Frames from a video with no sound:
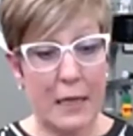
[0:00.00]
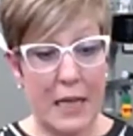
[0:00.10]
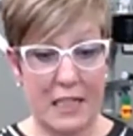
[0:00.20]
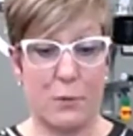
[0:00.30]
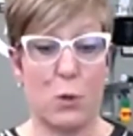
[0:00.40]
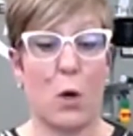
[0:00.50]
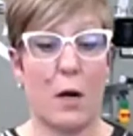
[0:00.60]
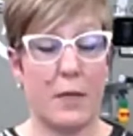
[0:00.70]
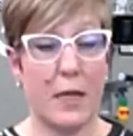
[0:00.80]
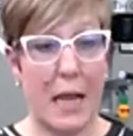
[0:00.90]
is
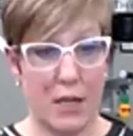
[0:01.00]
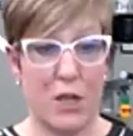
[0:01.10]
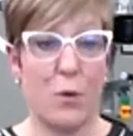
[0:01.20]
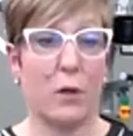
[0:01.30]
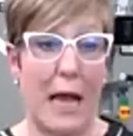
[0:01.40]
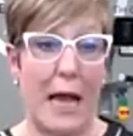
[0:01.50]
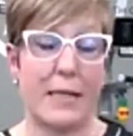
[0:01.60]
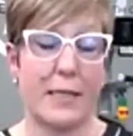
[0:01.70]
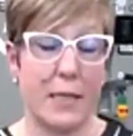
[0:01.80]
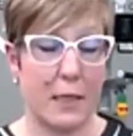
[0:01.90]
absorbed and
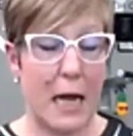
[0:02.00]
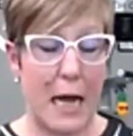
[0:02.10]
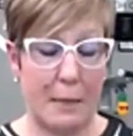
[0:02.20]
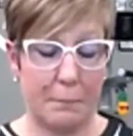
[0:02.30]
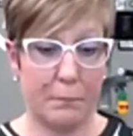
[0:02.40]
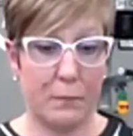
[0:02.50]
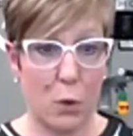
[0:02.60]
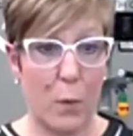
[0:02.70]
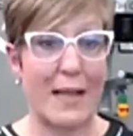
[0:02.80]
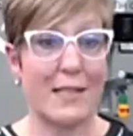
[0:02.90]
utilized um,
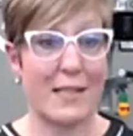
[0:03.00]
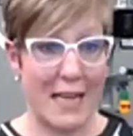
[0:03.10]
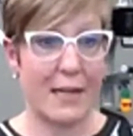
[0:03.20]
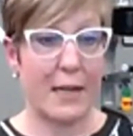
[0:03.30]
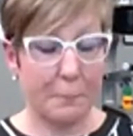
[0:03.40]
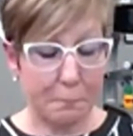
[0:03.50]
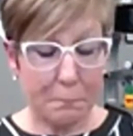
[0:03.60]
the way it's intended